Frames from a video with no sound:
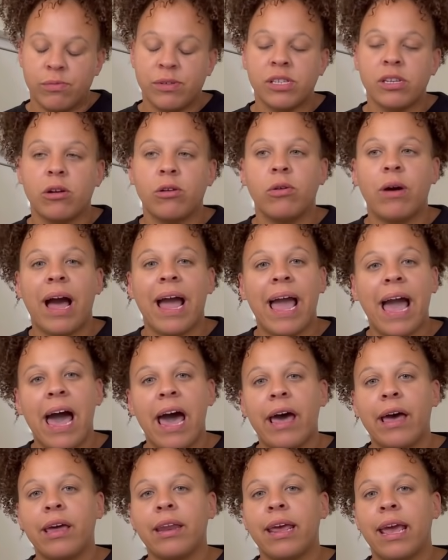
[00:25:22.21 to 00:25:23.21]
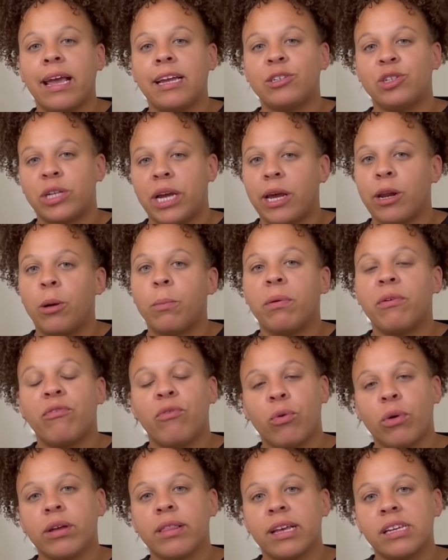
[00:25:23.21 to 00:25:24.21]
So I had a channel
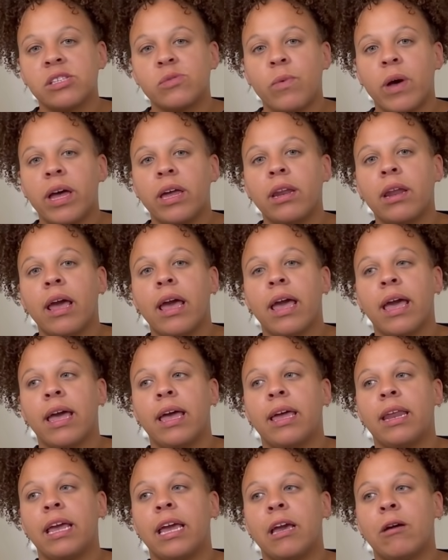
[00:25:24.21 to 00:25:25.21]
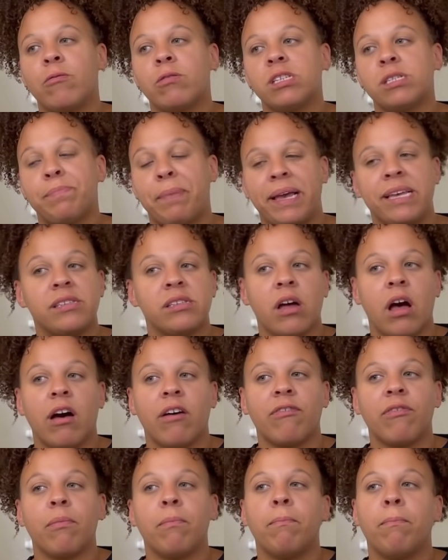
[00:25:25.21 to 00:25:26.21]
before this one and it was based
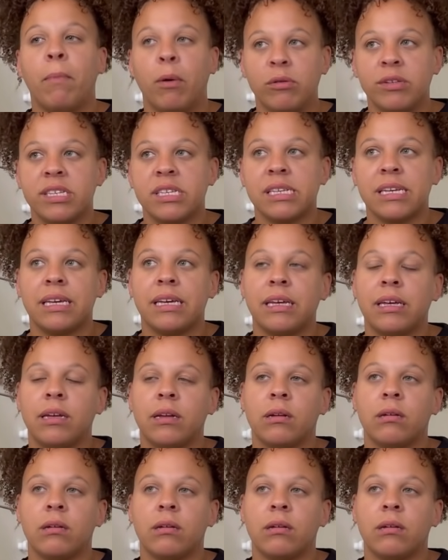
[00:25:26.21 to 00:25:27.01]
off mostly